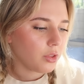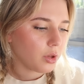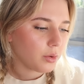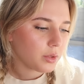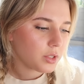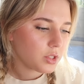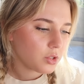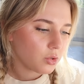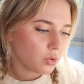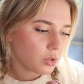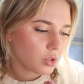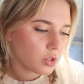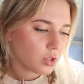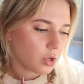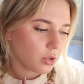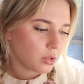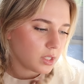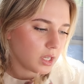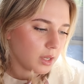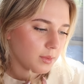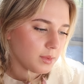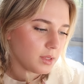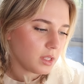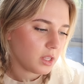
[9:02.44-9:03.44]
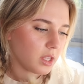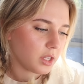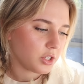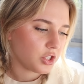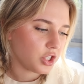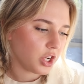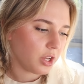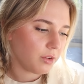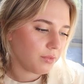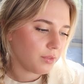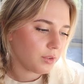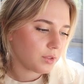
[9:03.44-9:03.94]
Though a source told T M Z that
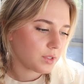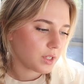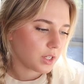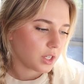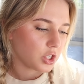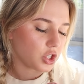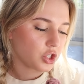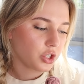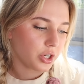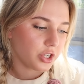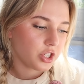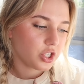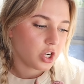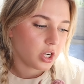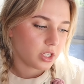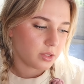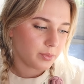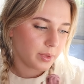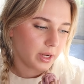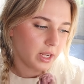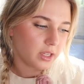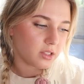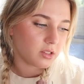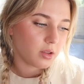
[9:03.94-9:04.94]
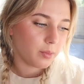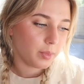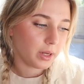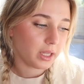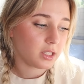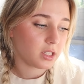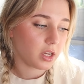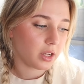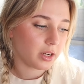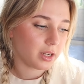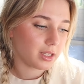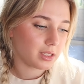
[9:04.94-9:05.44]
Jay feels like the estranged husband has
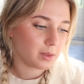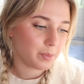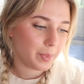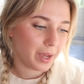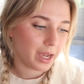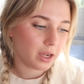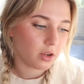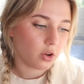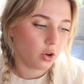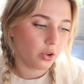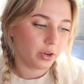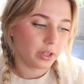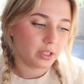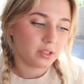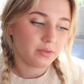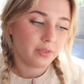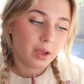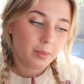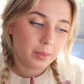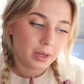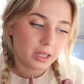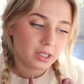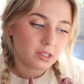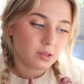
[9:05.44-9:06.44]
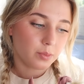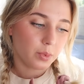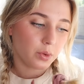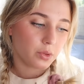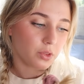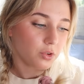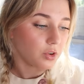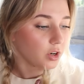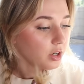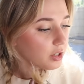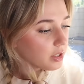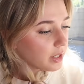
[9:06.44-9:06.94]
completely turned his back on his family to be
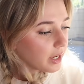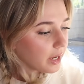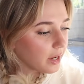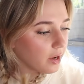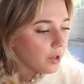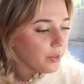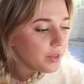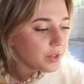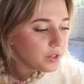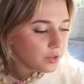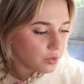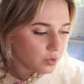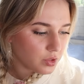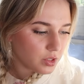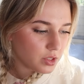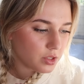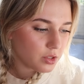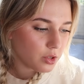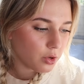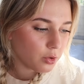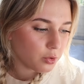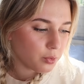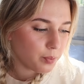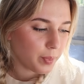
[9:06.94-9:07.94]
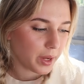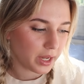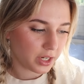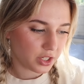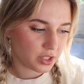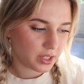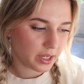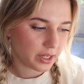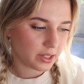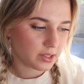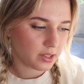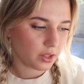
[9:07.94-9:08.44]
with Grande, other sources told Page
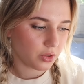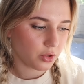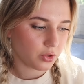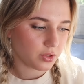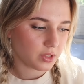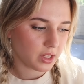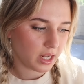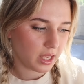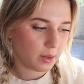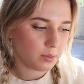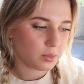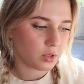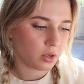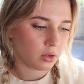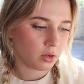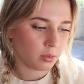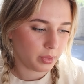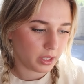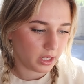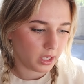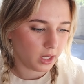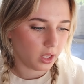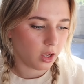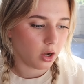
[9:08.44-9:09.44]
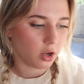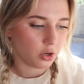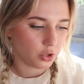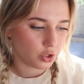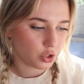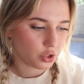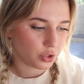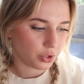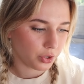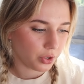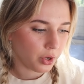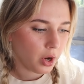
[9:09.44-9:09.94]
Six that those claims are completely
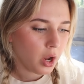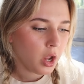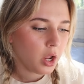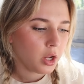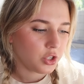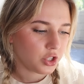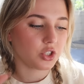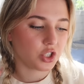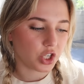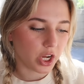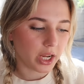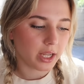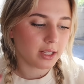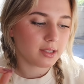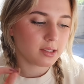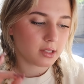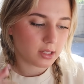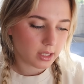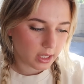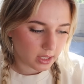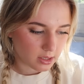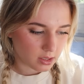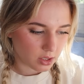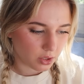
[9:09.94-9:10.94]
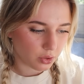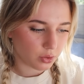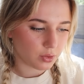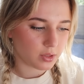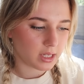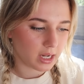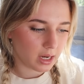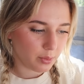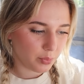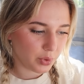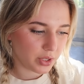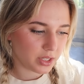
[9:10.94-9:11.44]
untrue. Jay and Slater, who
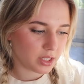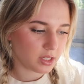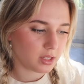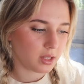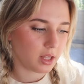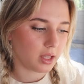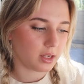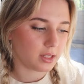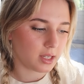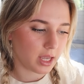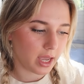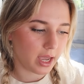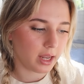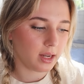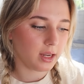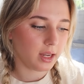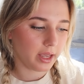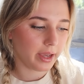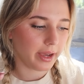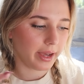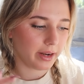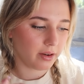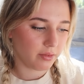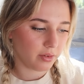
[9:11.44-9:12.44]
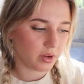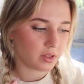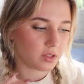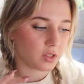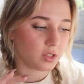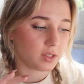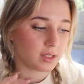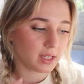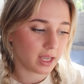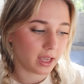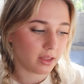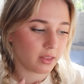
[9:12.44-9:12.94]
celebrated their ten-year
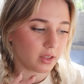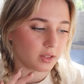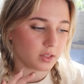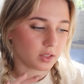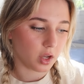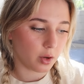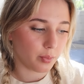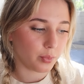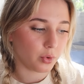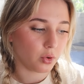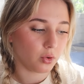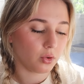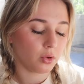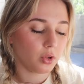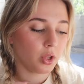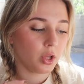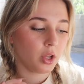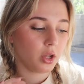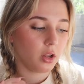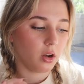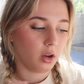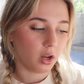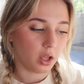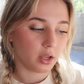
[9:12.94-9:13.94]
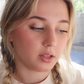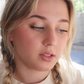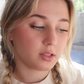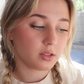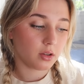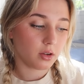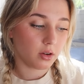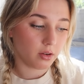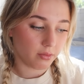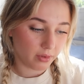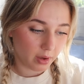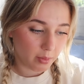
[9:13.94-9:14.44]
anniversary together as a couple last
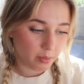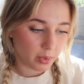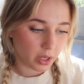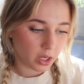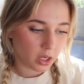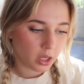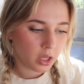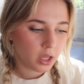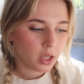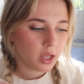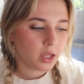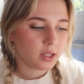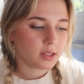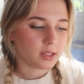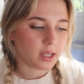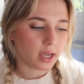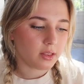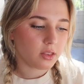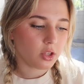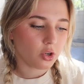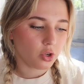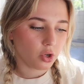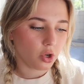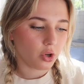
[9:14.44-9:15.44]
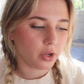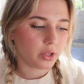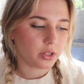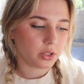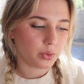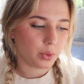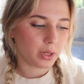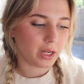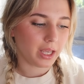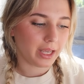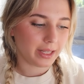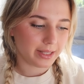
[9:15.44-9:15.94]
November, tied the knot in
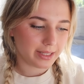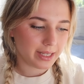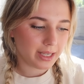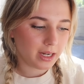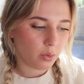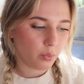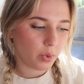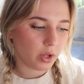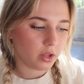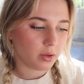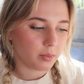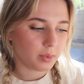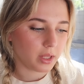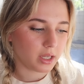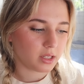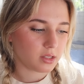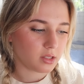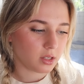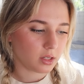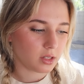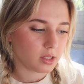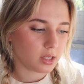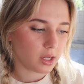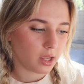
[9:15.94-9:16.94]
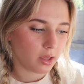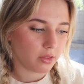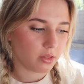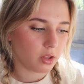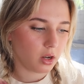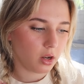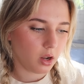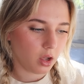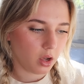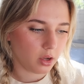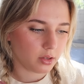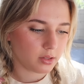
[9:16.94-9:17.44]
twenty eighteen and welcomed their son together
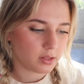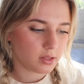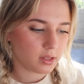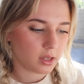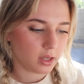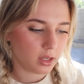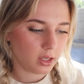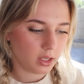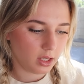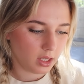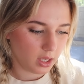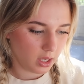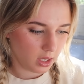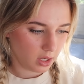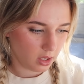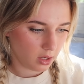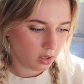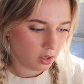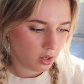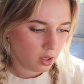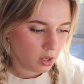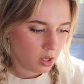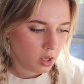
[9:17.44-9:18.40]
last year.